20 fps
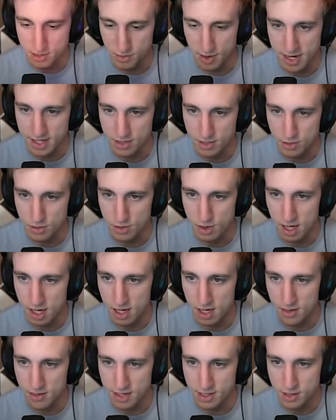right to
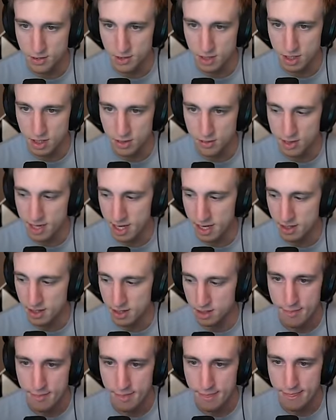another medallion.